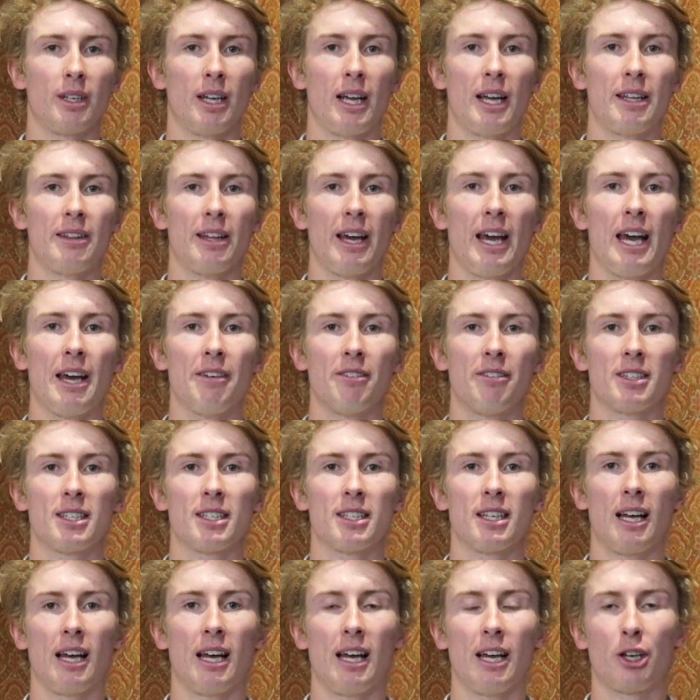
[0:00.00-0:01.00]
and they have
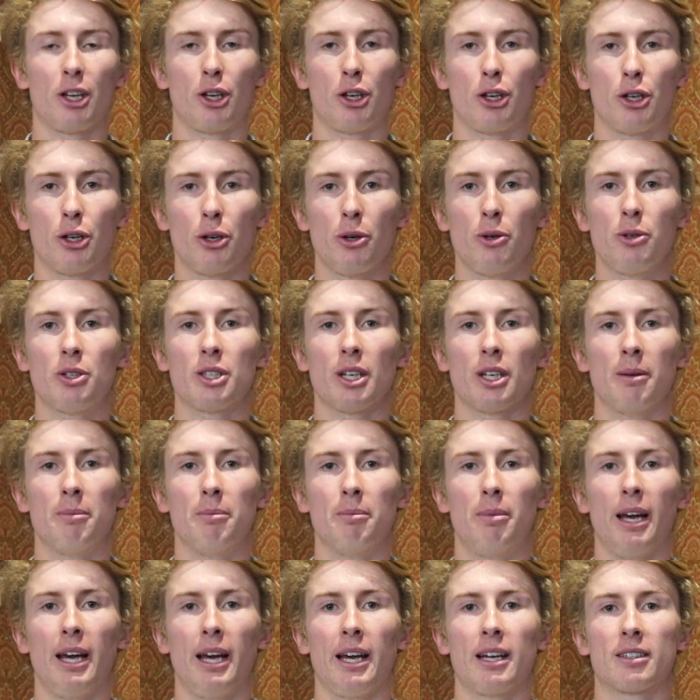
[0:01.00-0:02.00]
a huge
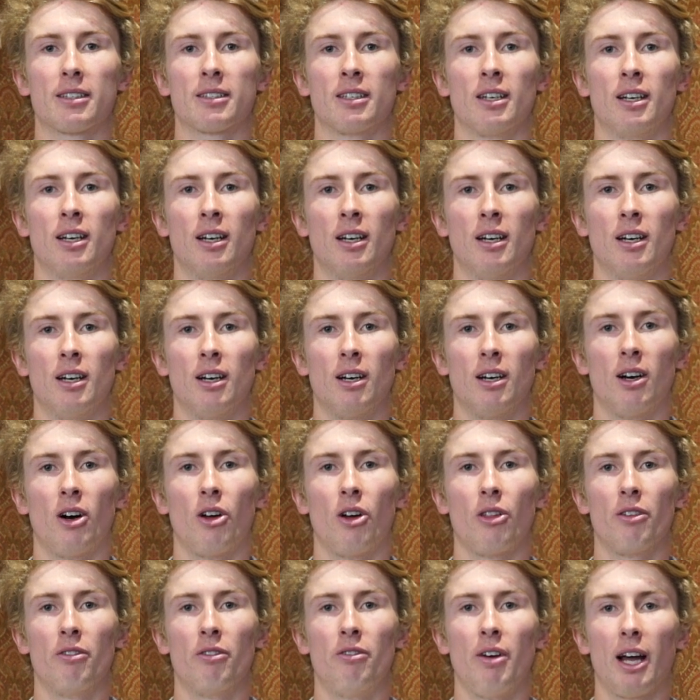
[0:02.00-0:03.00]
impact
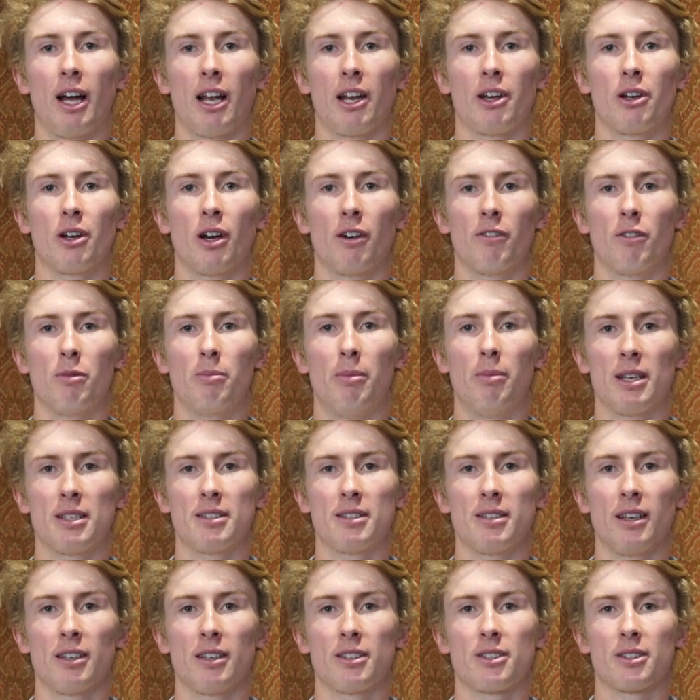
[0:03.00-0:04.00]
on the value of a
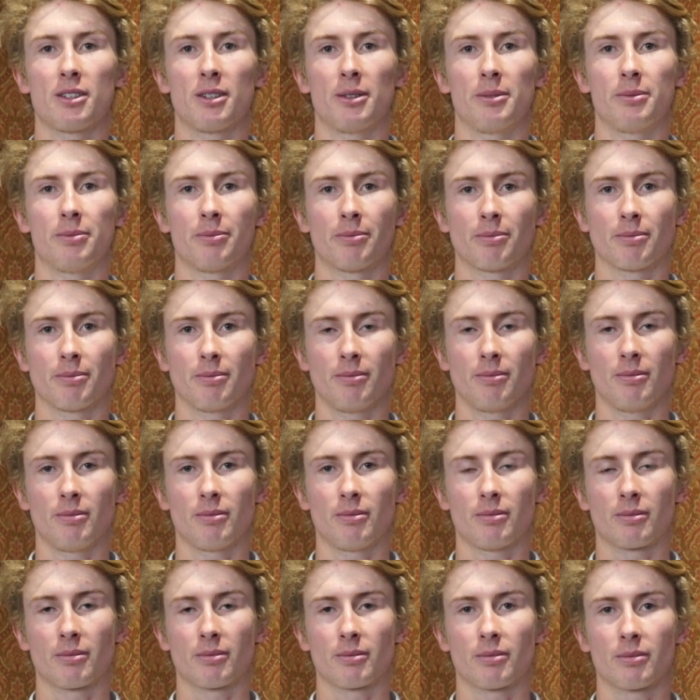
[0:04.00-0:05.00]
business.
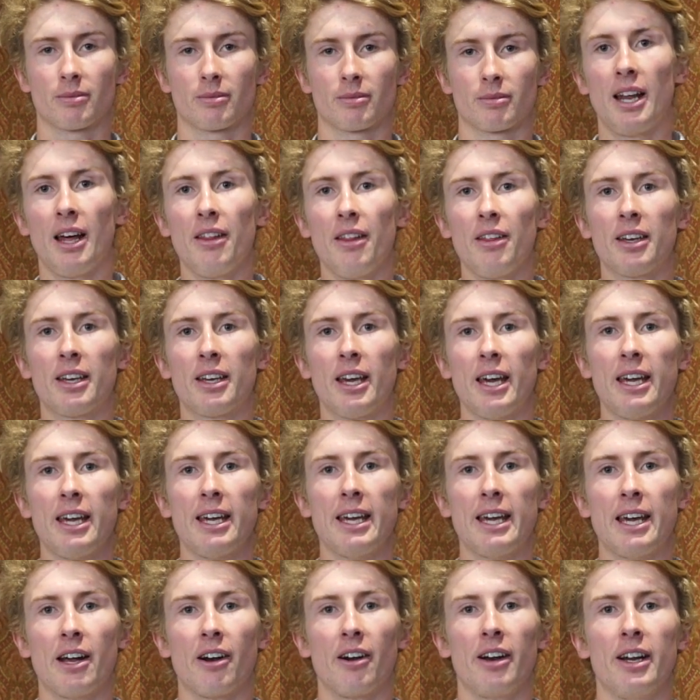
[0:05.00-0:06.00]
Another
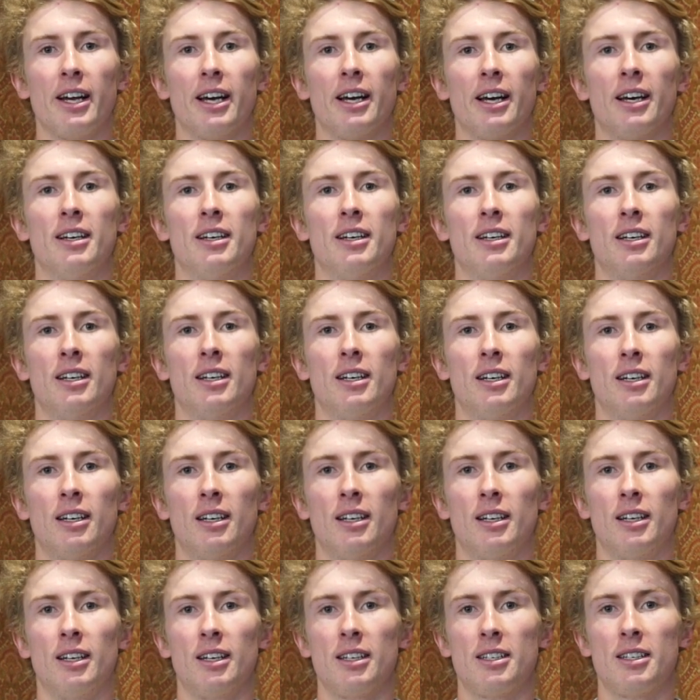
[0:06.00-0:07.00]
key area
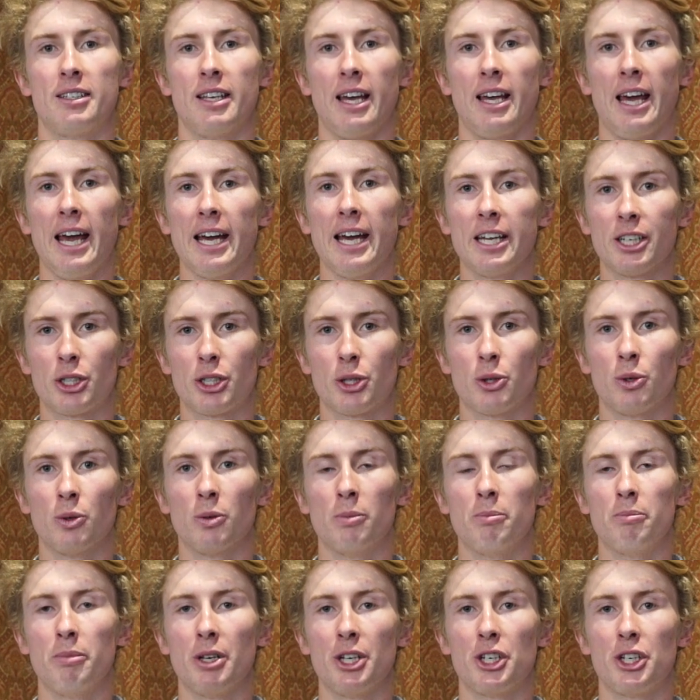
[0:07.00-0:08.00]
is the
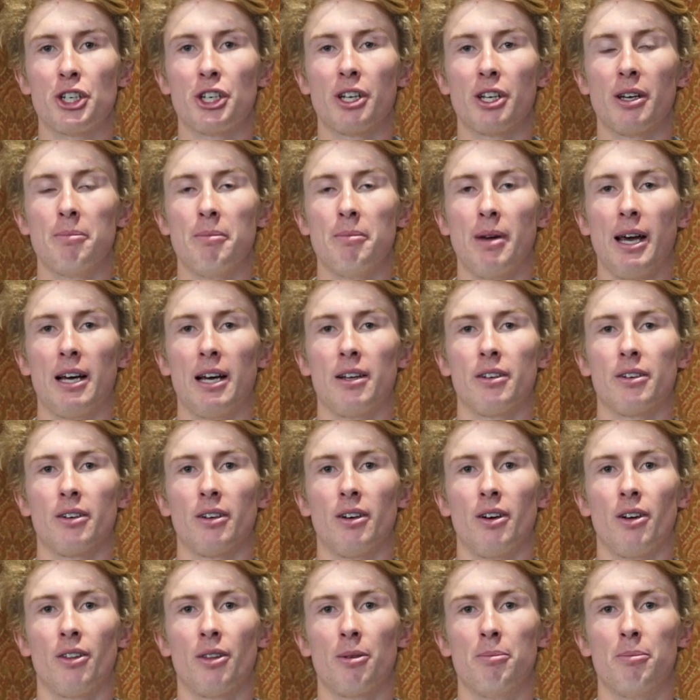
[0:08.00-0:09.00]
actual measured amount
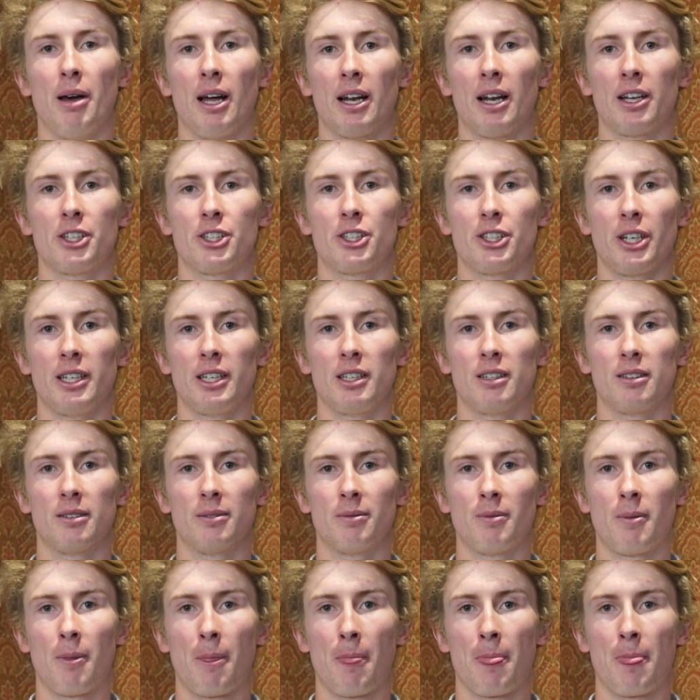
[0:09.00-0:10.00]
on the balance sheet.
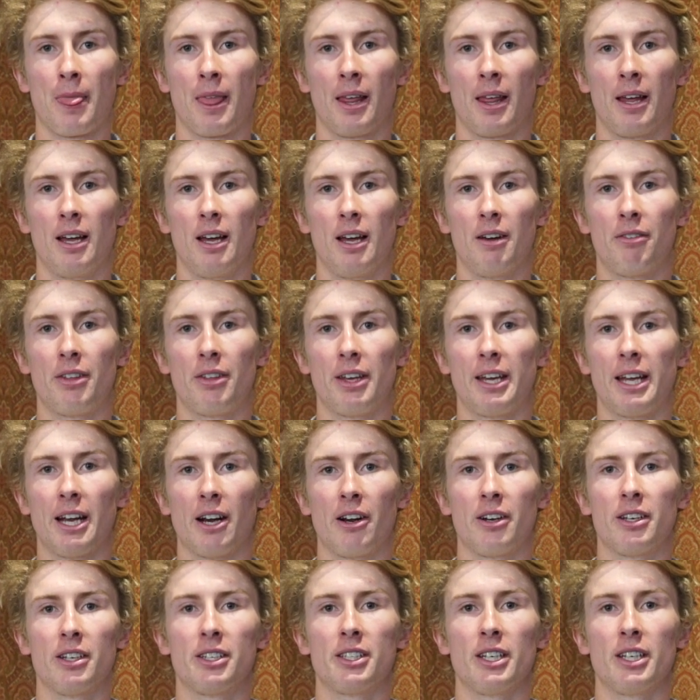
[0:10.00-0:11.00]
If the
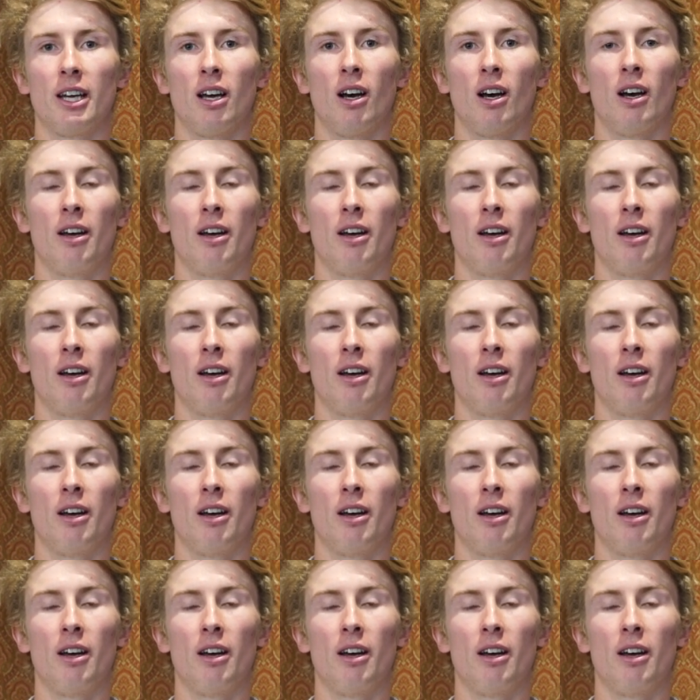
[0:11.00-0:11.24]
heritage